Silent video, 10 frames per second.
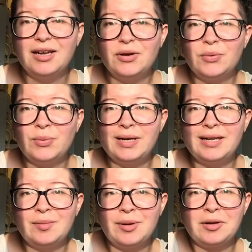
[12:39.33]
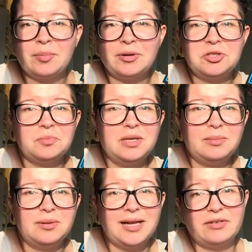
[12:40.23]
reading about a bunch of
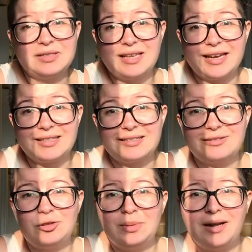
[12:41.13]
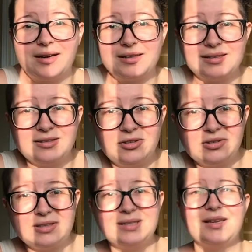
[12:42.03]
people having sex, to be honest. Oh,
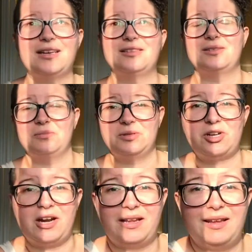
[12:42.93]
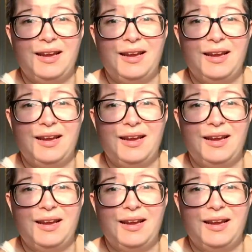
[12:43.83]
the sun is starting. Hang